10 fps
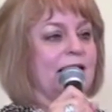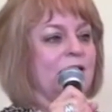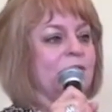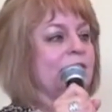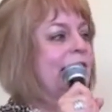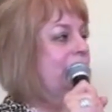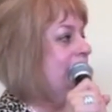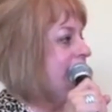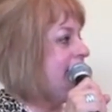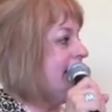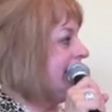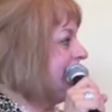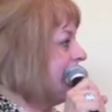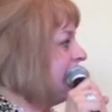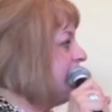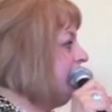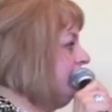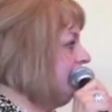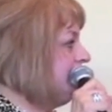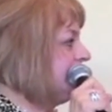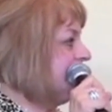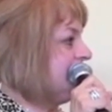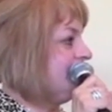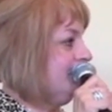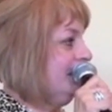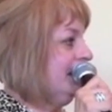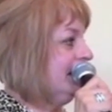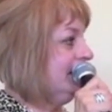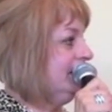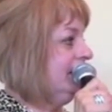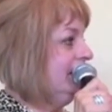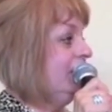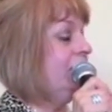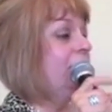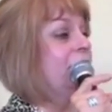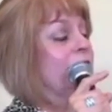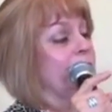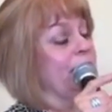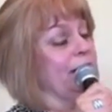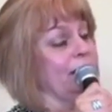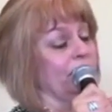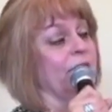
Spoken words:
He would later be diagnosed paranoid schizophrenic. If you've ever been